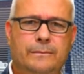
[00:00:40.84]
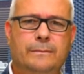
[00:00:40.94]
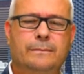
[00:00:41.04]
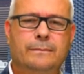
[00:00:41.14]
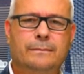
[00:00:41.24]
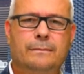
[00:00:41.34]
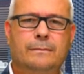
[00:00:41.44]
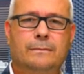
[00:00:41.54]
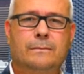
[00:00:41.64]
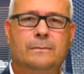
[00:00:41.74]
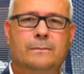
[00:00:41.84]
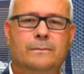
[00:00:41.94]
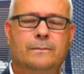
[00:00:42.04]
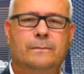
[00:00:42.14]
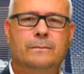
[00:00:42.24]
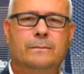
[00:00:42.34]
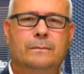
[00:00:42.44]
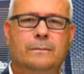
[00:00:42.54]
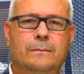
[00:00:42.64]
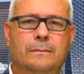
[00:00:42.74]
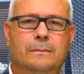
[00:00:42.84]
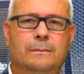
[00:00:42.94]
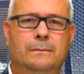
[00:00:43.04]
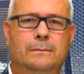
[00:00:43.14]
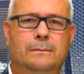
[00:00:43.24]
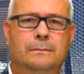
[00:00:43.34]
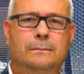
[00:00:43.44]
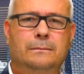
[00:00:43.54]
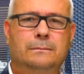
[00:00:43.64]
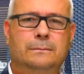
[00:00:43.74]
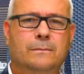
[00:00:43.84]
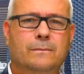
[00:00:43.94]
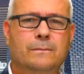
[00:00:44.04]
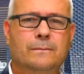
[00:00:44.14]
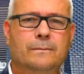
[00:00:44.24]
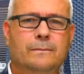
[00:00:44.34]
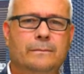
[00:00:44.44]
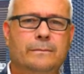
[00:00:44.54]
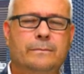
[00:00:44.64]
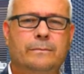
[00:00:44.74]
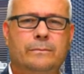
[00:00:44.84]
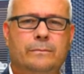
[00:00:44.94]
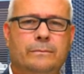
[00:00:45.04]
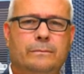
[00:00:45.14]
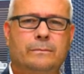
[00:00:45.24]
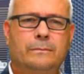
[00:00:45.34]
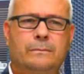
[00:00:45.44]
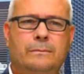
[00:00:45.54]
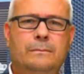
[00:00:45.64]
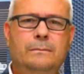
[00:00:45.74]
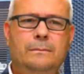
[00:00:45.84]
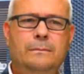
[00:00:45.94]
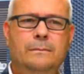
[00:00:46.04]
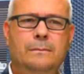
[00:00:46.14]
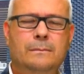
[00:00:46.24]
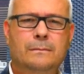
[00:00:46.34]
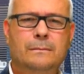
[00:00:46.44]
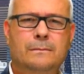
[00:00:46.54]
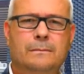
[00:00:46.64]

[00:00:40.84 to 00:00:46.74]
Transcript: The person shown says nothing.